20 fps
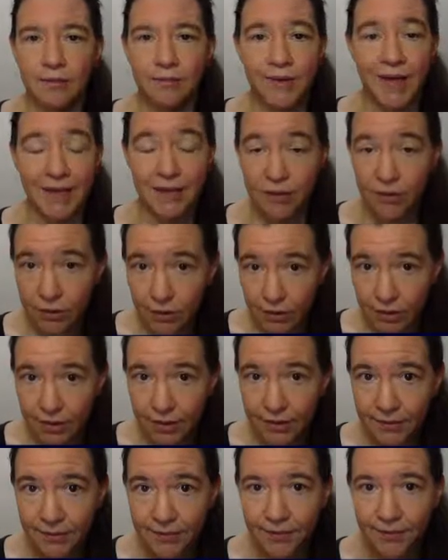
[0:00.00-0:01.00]
That's not good.
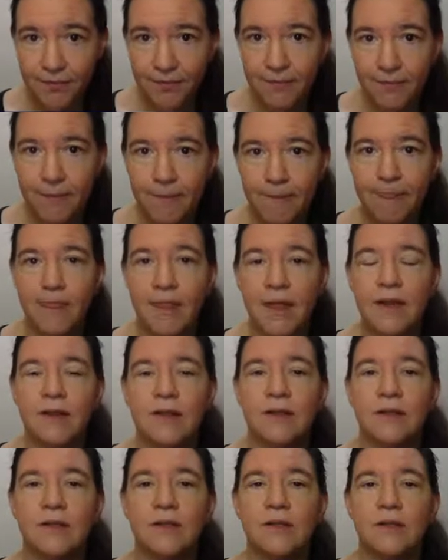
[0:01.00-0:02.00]

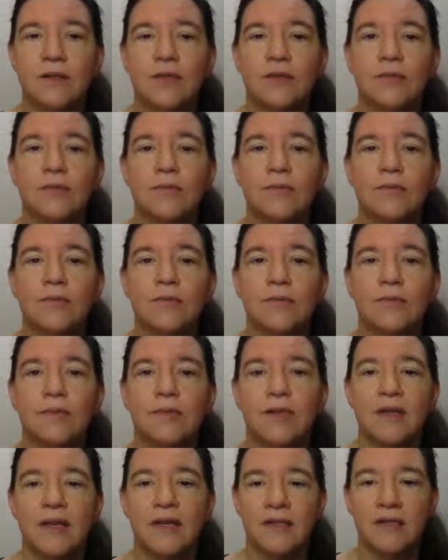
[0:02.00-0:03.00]
So
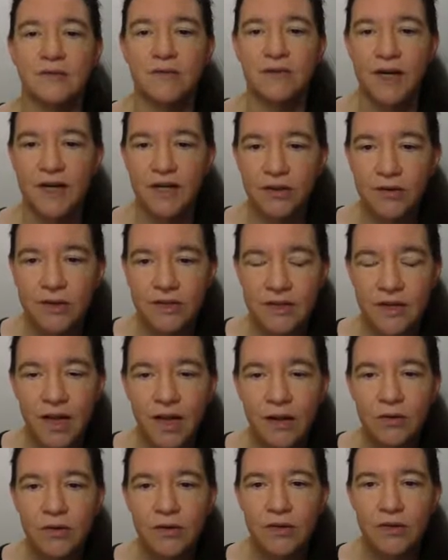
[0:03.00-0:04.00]
it's a very interesting
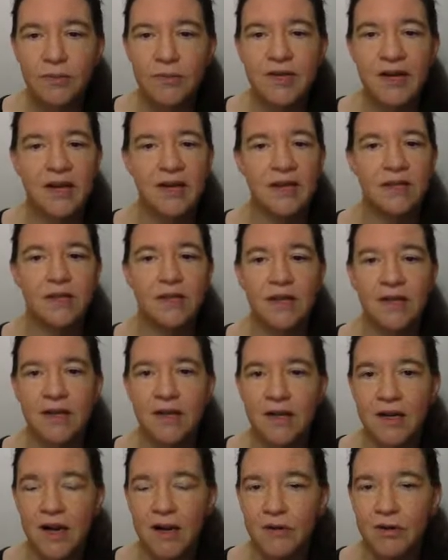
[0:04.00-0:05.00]
algorithm, and I
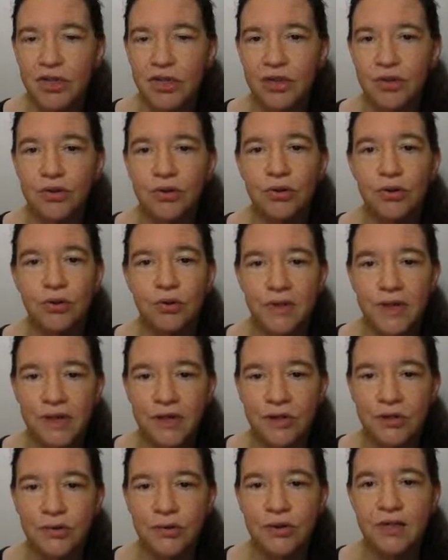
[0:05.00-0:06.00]
encourage you to look
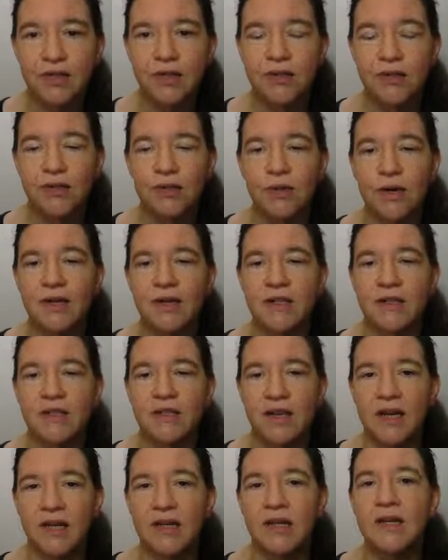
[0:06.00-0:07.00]
into it and to
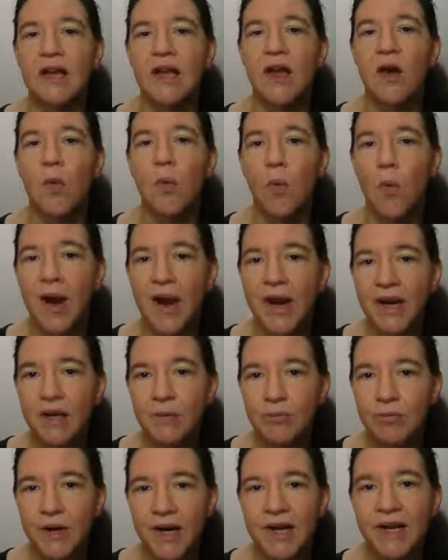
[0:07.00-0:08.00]
understand why it
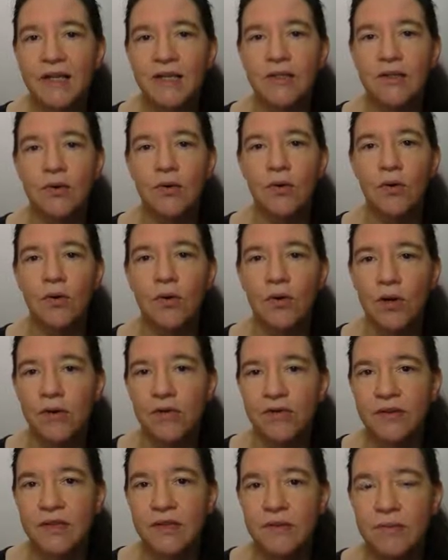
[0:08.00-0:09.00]
breaks all
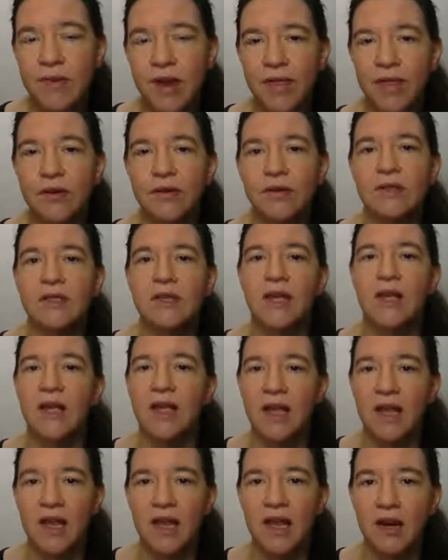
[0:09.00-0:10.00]
of these methods
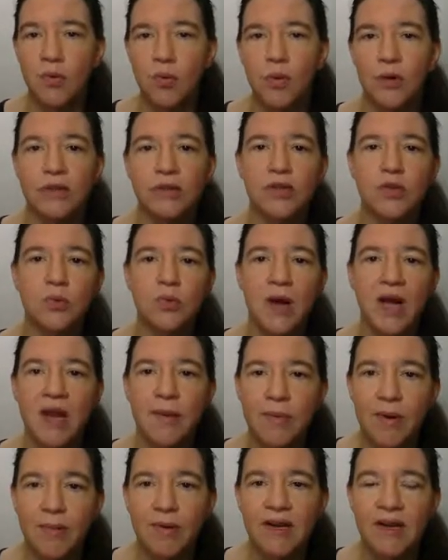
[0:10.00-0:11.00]
in one
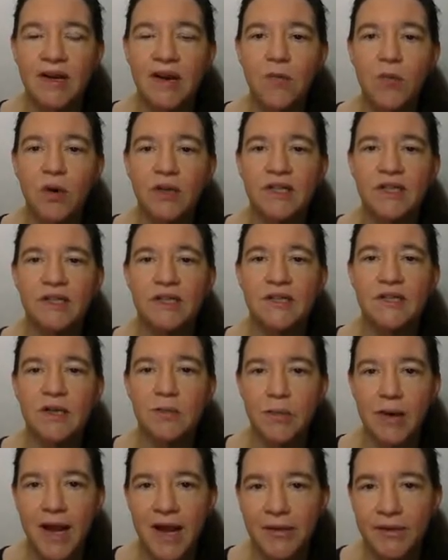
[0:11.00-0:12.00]
swipe. I mean, what is the
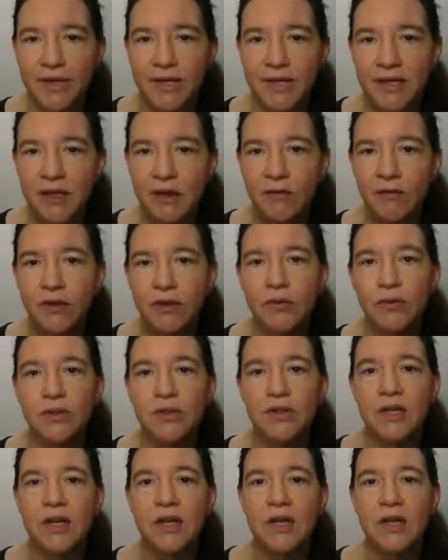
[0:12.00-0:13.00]
similarity of
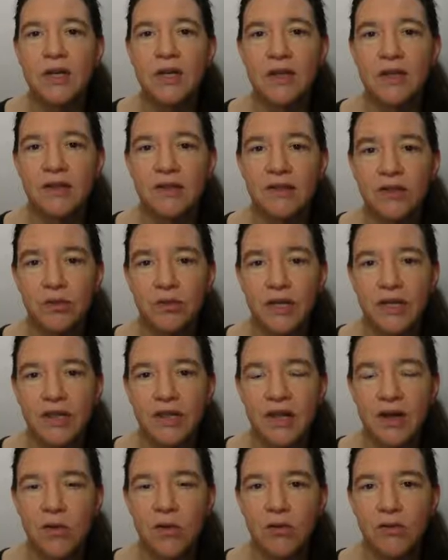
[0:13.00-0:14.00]
those so that
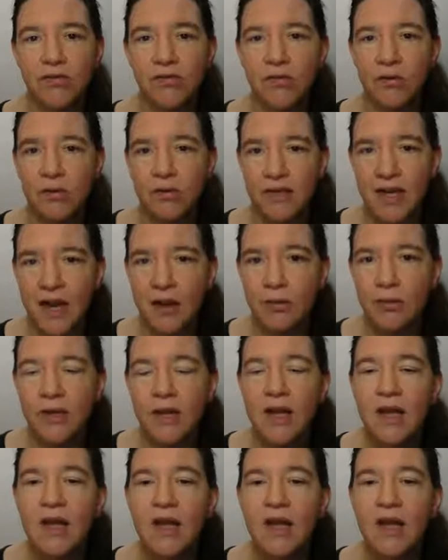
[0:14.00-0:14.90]
they all fall down?